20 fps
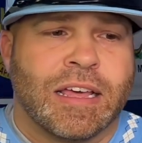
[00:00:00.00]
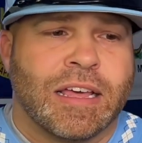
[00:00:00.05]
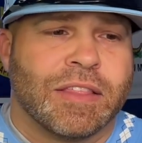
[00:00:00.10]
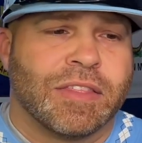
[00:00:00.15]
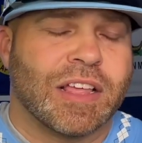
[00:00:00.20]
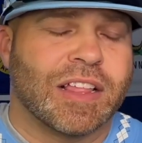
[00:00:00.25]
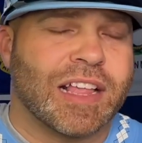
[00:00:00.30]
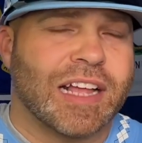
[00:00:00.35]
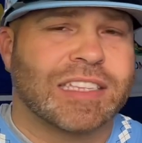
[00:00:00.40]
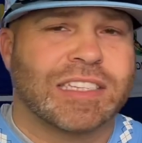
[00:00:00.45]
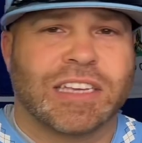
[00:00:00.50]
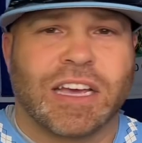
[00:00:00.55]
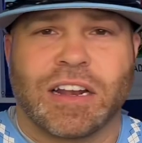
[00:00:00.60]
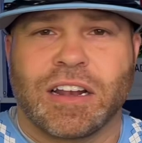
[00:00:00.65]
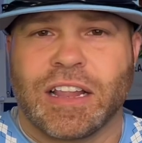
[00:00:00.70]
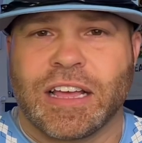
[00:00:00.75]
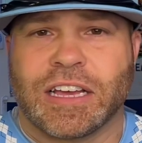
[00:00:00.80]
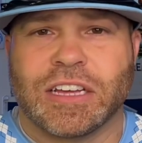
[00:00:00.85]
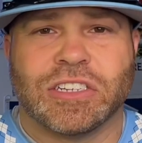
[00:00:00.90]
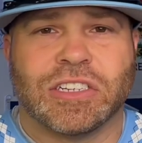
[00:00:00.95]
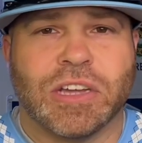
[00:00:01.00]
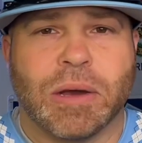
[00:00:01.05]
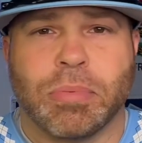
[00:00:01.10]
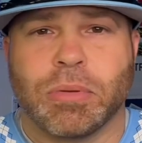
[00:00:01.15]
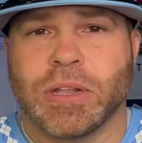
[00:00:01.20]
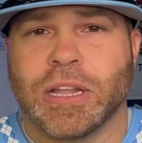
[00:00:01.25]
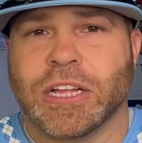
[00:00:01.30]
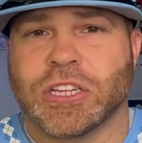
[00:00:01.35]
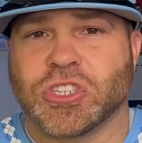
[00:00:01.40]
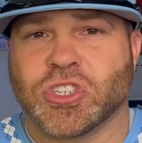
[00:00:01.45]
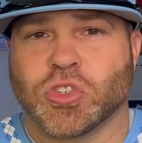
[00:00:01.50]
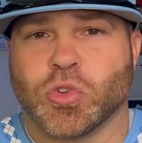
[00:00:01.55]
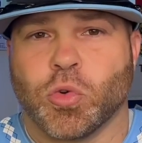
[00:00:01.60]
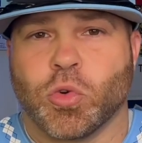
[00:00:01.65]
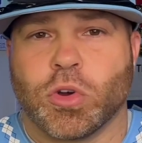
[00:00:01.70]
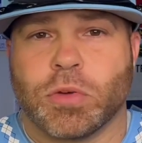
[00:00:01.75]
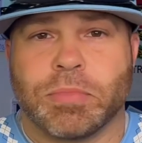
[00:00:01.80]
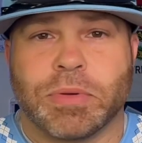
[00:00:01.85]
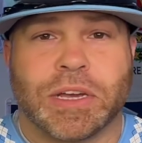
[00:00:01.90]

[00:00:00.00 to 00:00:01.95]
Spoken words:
that's kind of like a double-edged sword,